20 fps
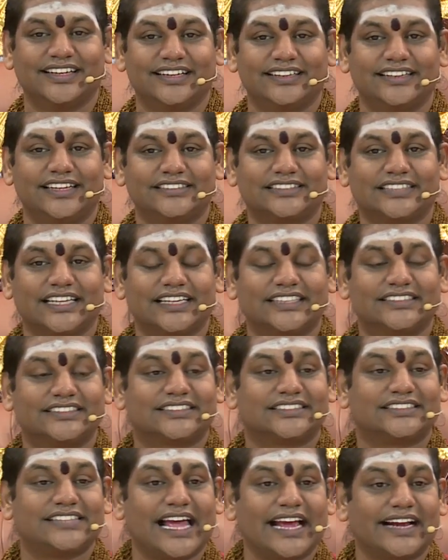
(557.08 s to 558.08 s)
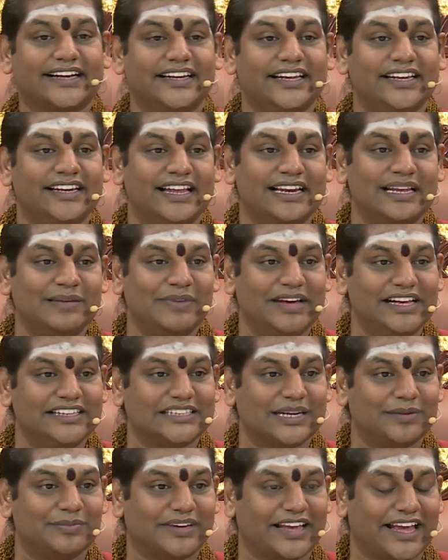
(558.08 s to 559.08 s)
That's the exact inner
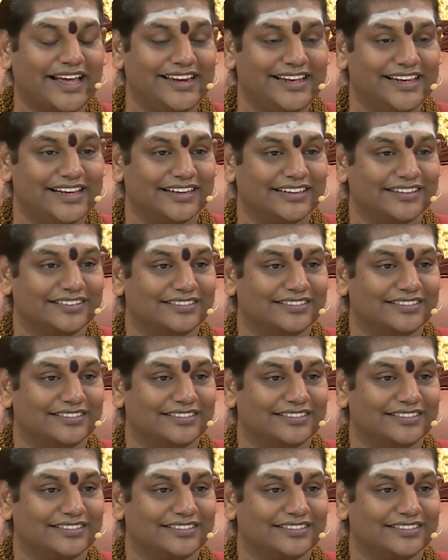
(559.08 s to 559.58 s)
image I am carrying.